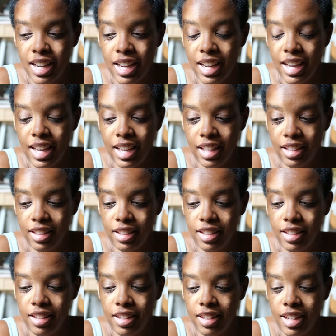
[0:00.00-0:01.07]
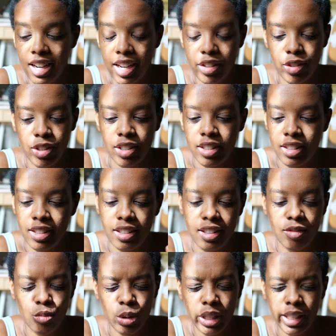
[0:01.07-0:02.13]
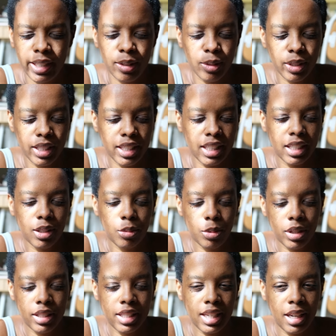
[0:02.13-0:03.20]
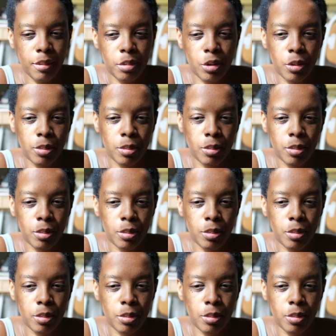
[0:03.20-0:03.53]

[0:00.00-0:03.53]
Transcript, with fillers: And I just really only needed one table,